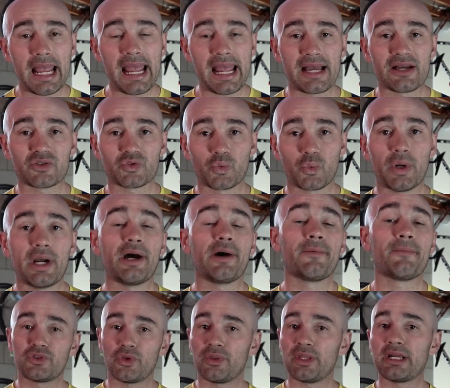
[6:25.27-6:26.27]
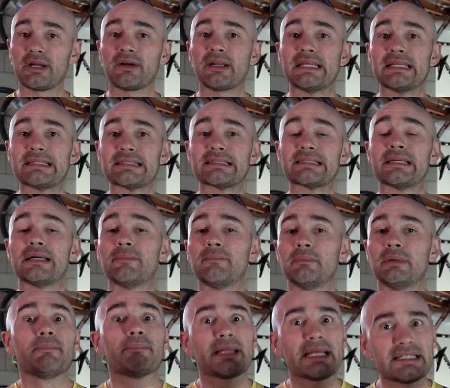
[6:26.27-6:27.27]
as well. So there is
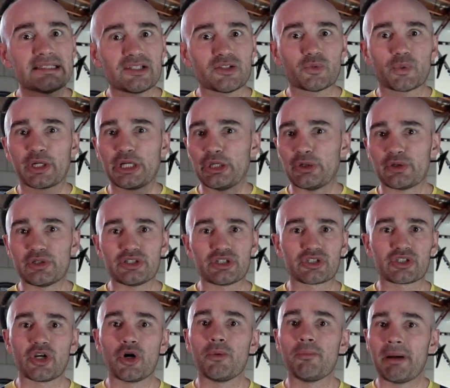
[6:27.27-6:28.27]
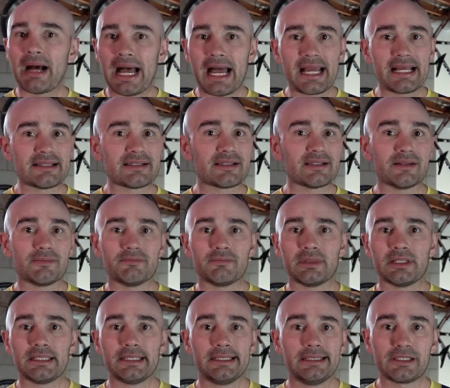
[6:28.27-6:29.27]
some places where you can just go buy
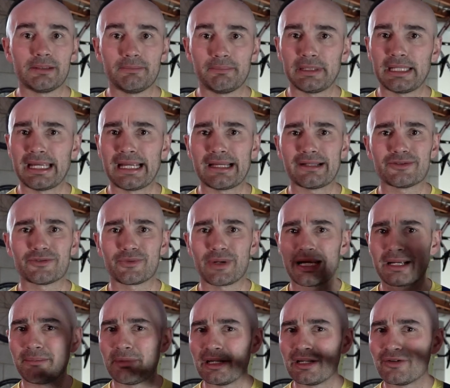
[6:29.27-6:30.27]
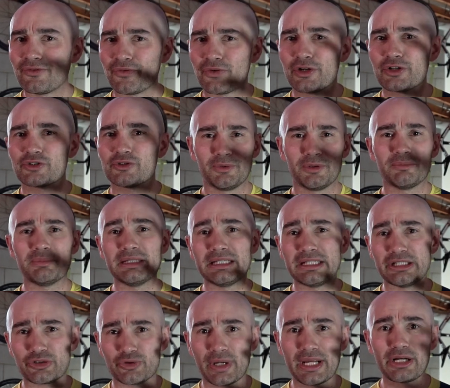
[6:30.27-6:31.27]
some, some plans. Recommended first would
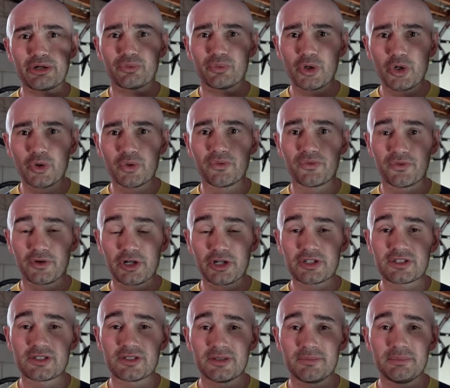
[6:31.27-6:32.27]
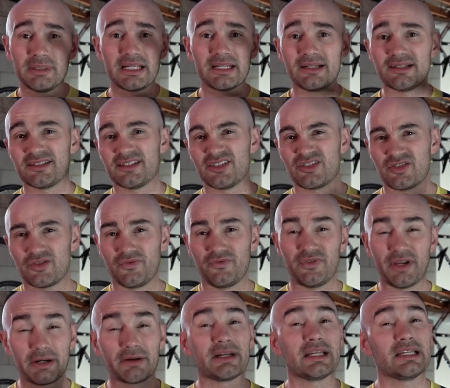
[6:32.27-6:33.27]
be Trainer Road first because it's
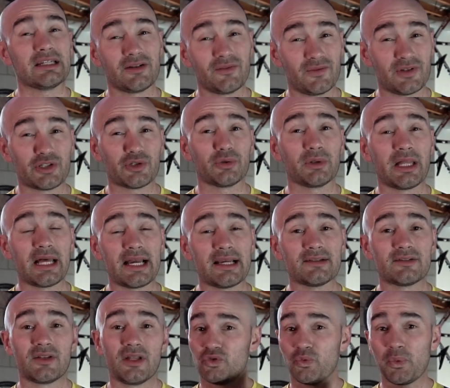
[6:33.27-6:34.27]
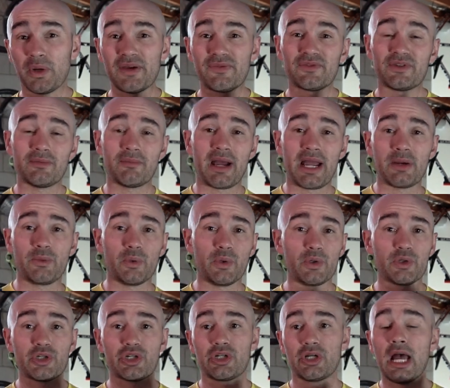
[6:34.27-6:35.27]
very individualized. Zwift and my
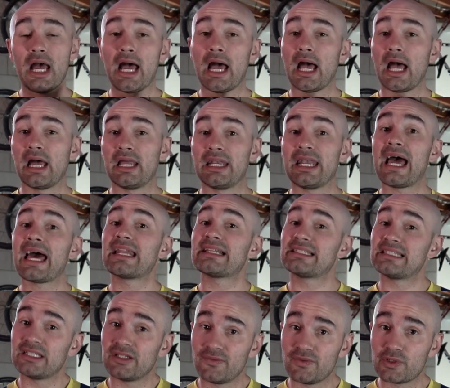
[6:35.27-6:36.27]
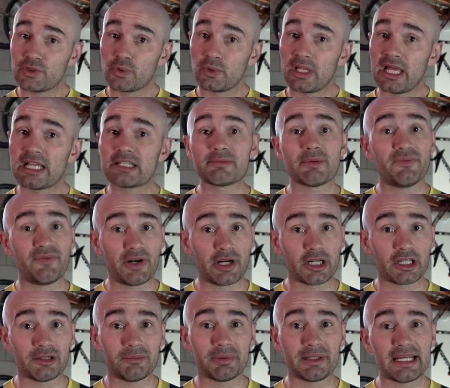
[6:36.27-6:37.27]
uh, not as individualized, but very
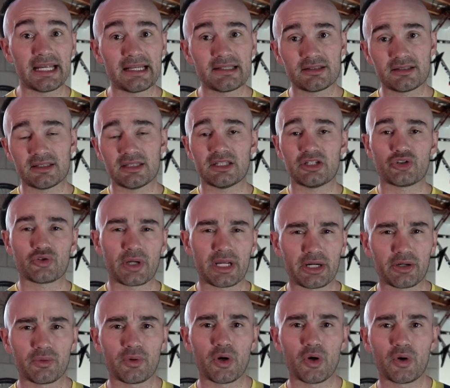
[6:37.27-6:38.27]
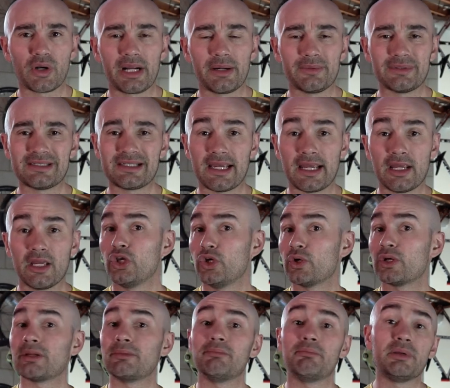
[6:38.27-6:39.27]
good plans. And then Trainer Road, I would say you
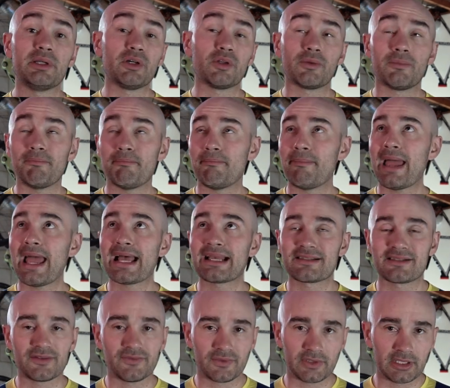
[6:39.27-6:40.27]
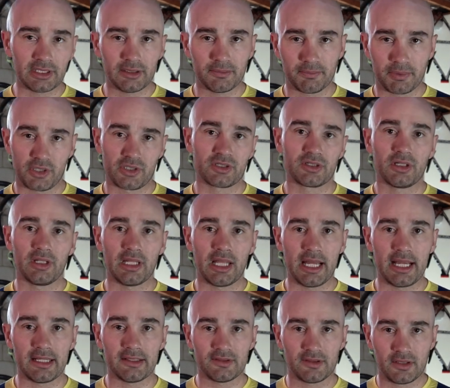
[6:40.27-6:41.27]
can build massively
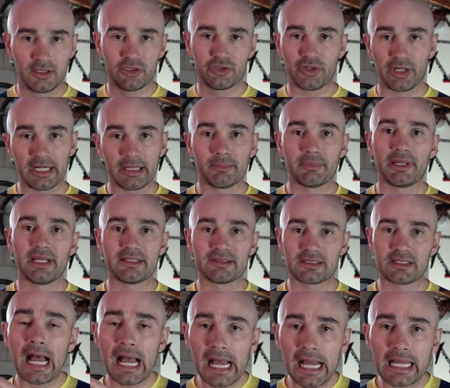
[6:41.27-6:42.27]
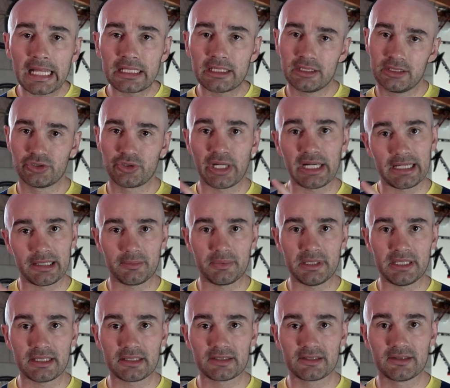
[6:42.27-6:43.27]
personalized training plans on Training
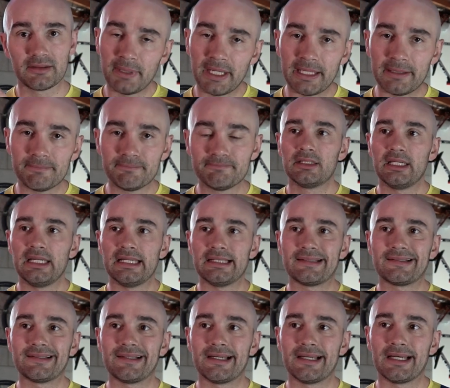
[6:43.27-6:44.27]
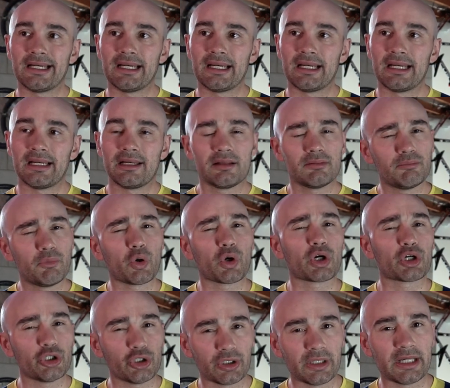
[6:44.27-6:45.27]
Peaks, but it's uh, more
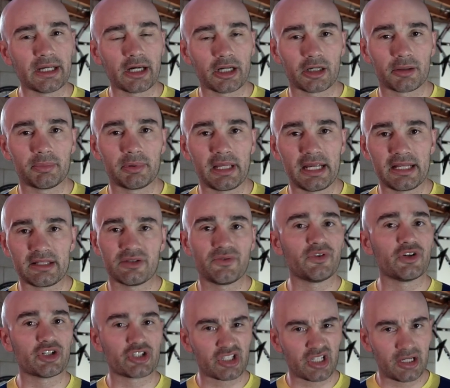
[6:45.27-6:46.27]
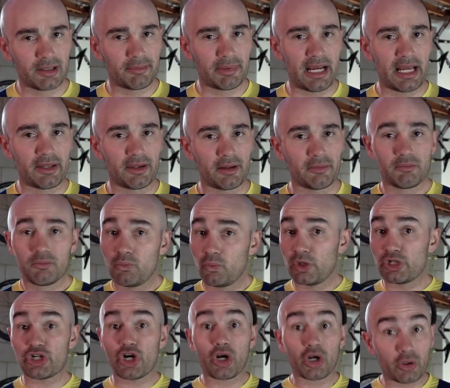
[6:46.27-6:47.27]
cookie cutter plans if you're just gonna buy them,
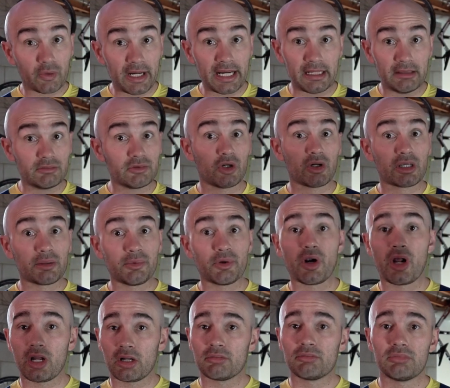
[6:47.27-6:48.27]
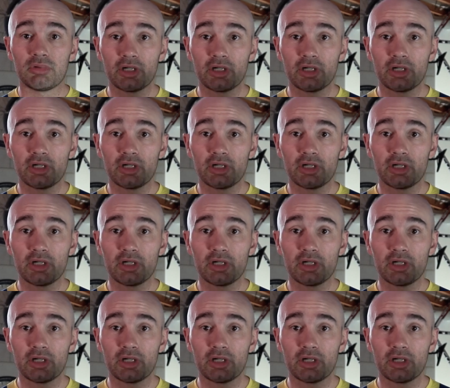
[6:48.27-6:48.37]
which are great. Don't get me wrong.